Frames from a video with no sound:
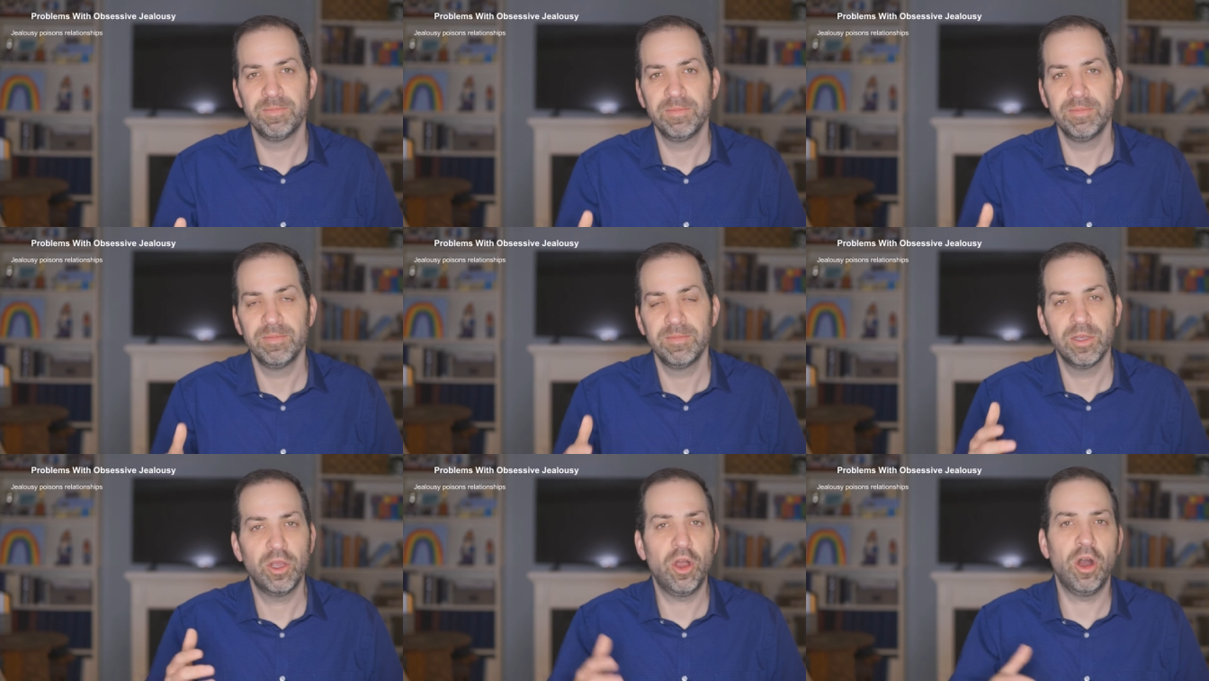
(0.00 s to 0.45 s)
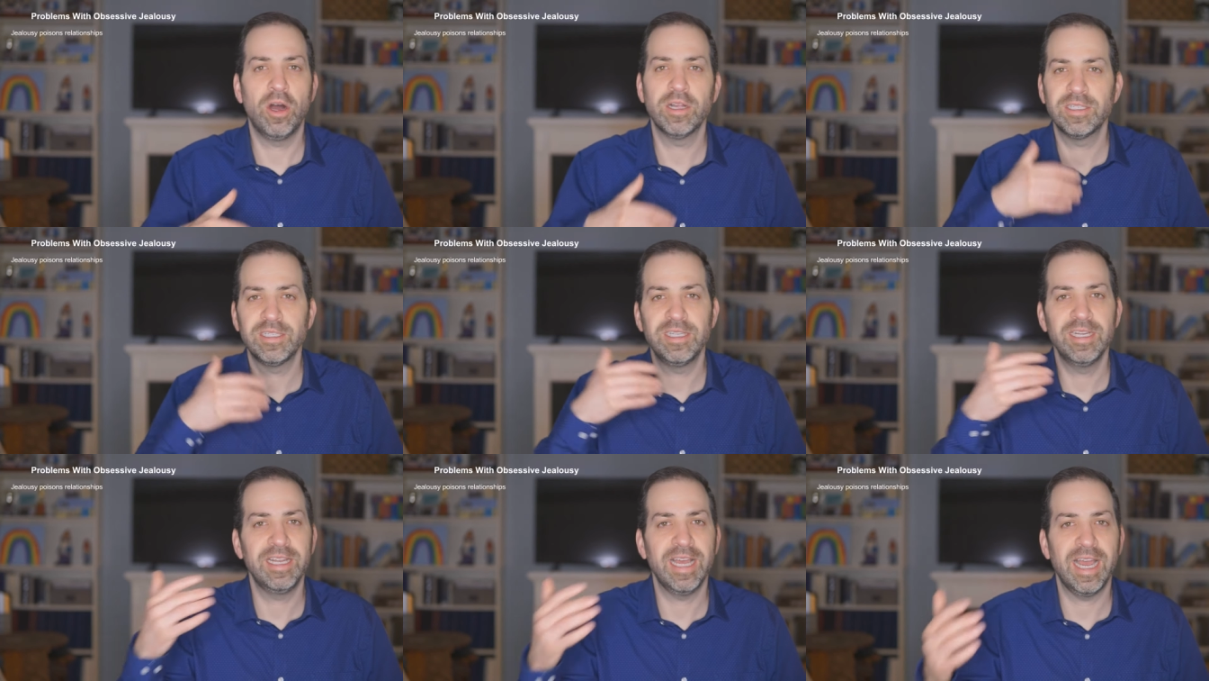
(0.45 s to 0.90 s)

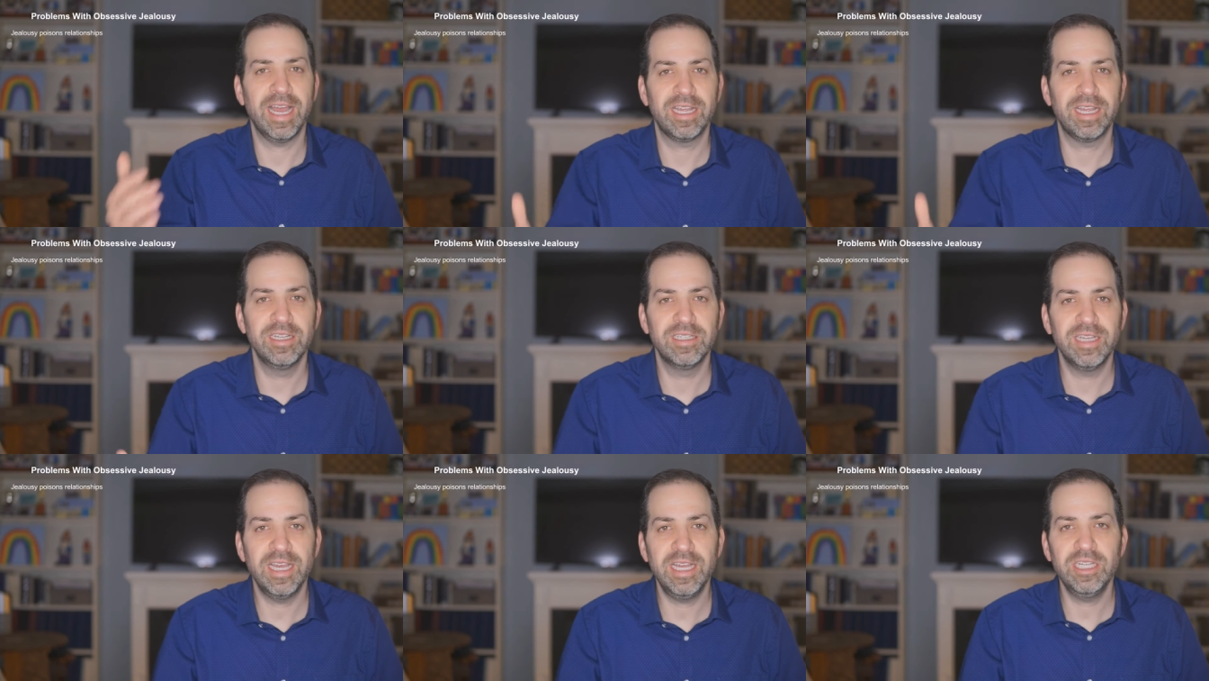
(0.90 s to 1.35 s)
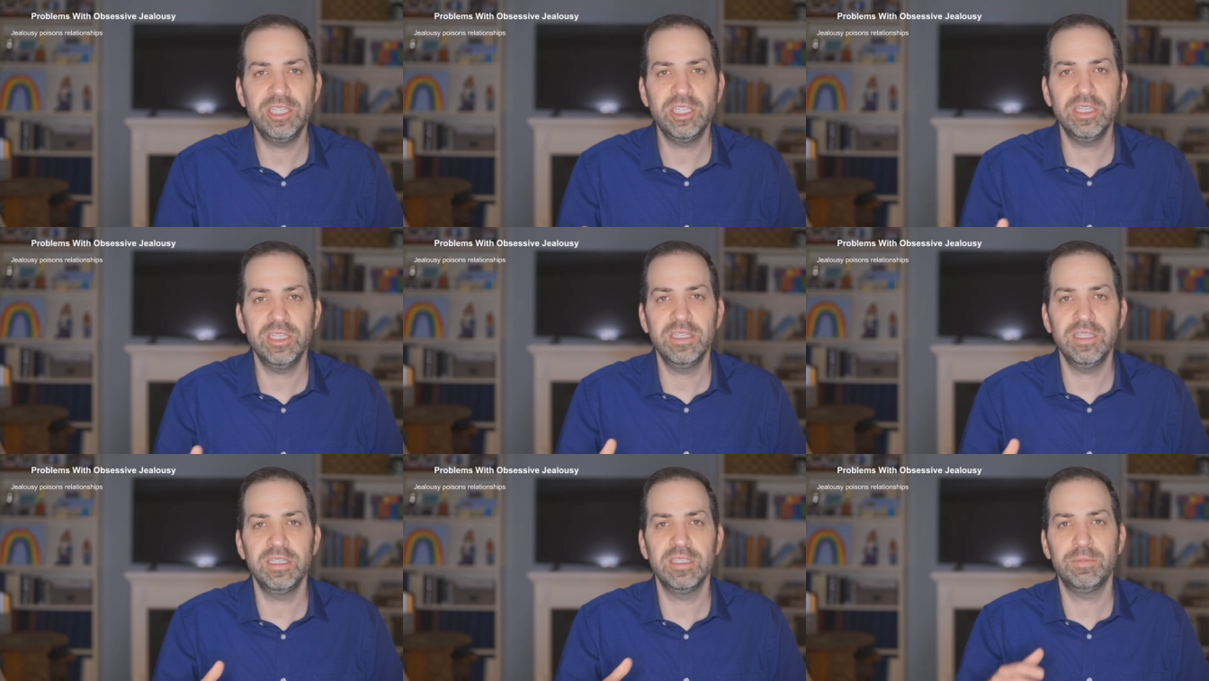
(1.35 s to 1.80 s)
Constant
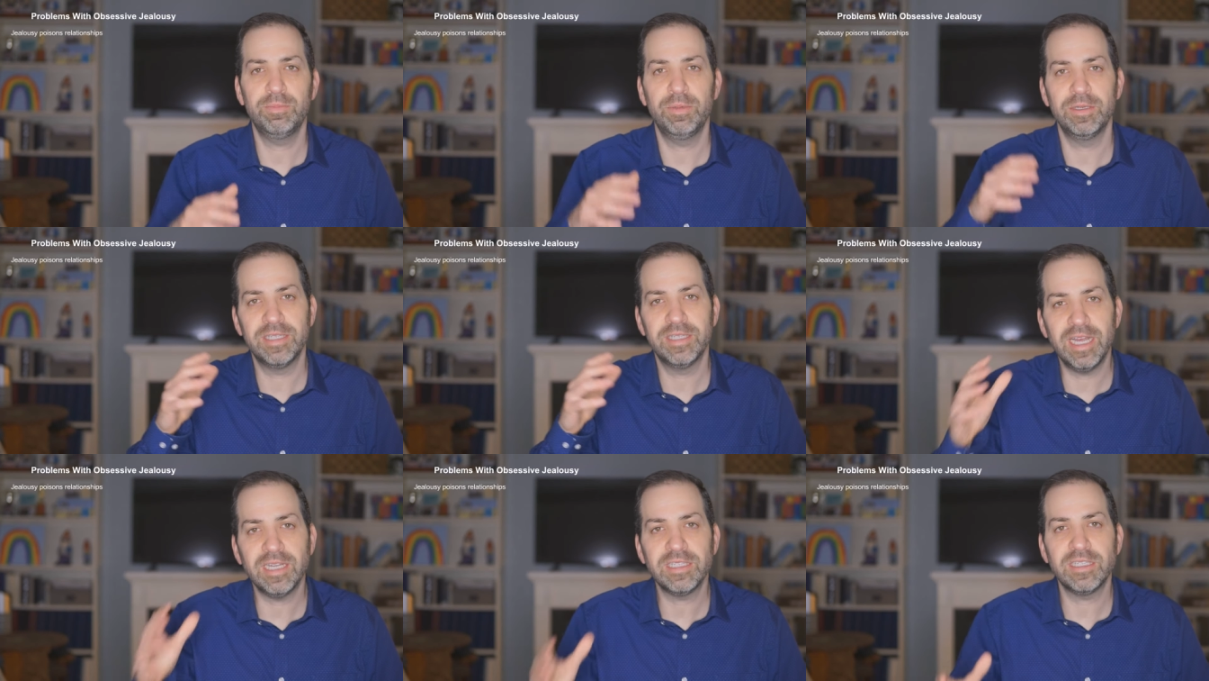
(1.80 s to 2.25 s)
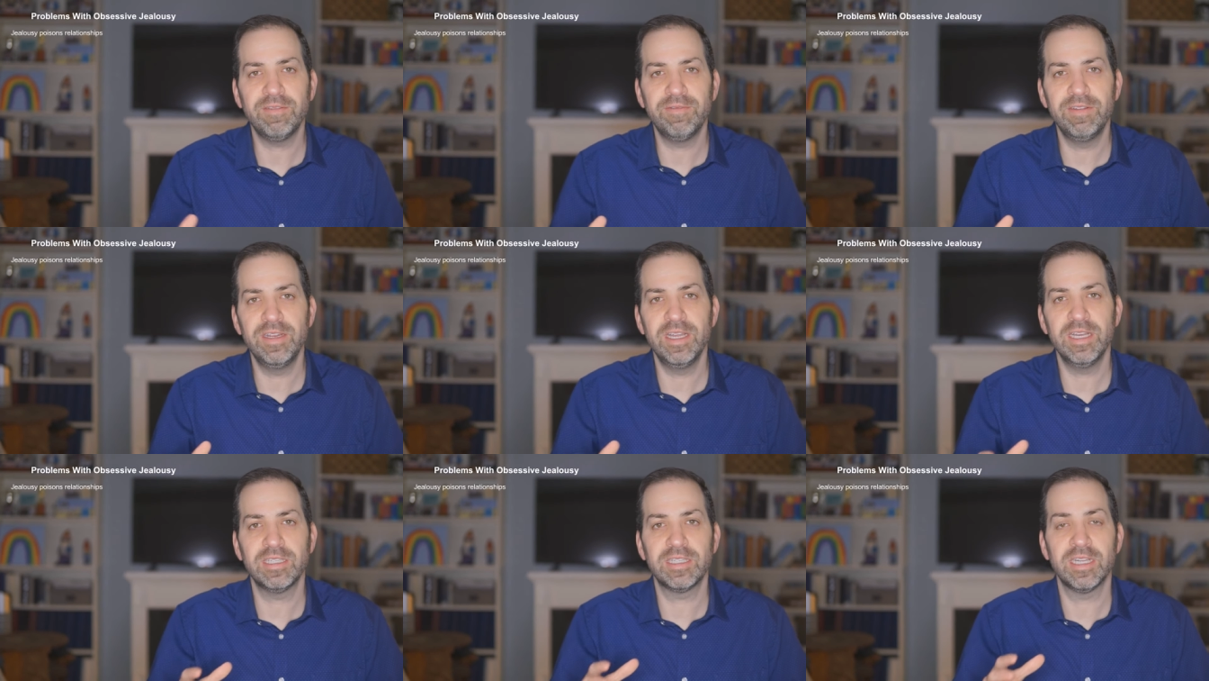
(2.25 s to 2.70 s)
accusations,
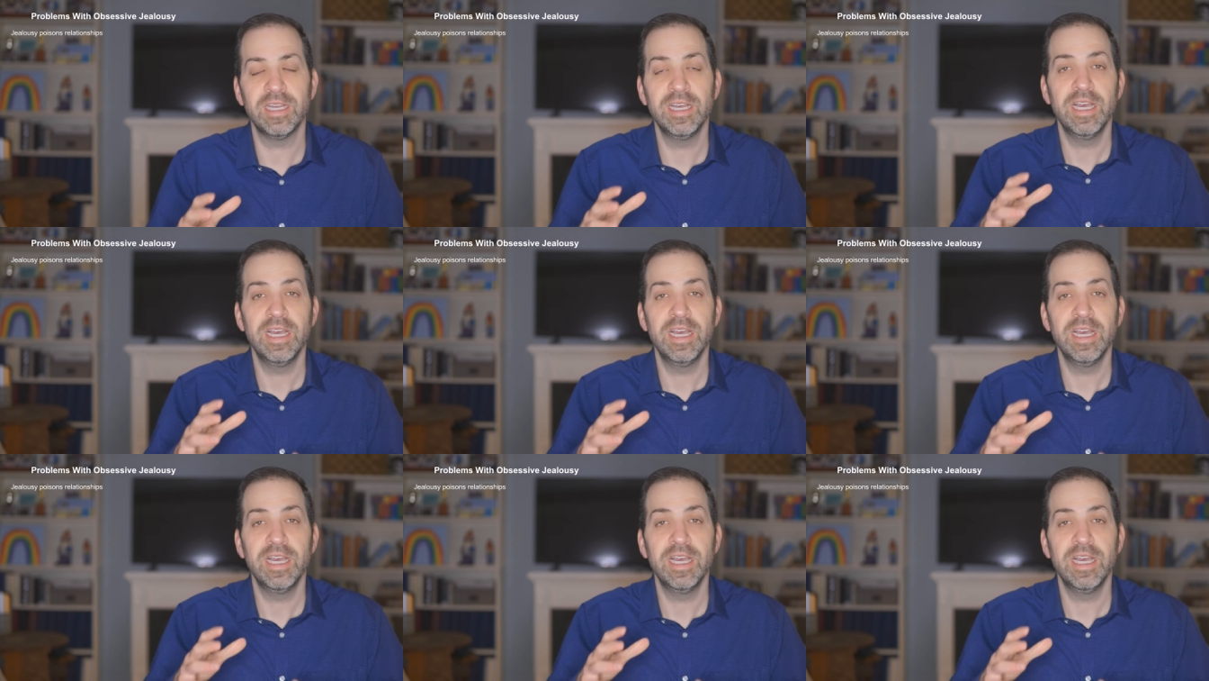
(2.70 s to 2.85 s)
possessiveness,